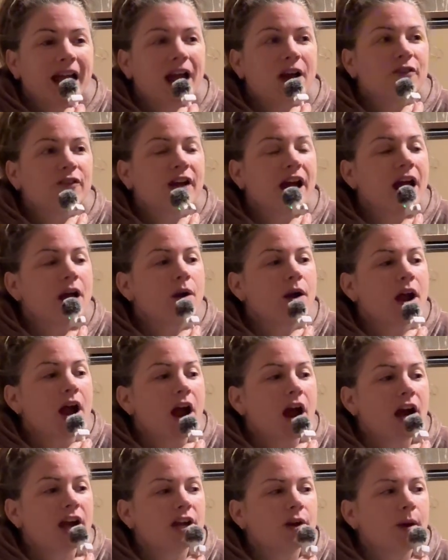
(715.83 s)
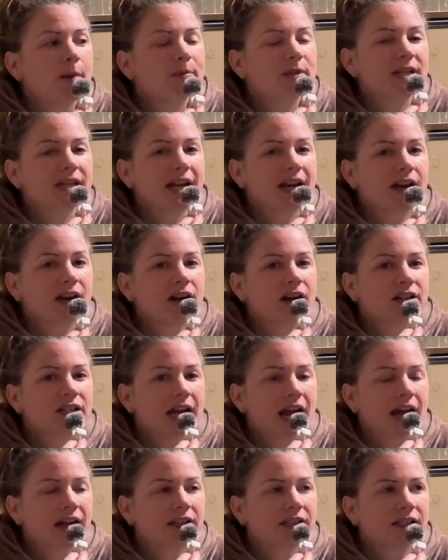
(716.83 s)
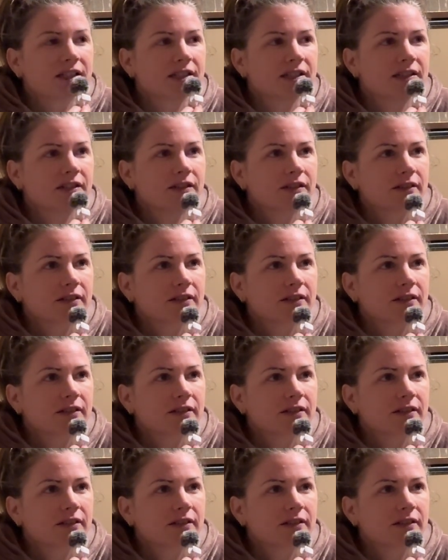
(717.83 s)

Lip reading: how are you up to date on our taxes?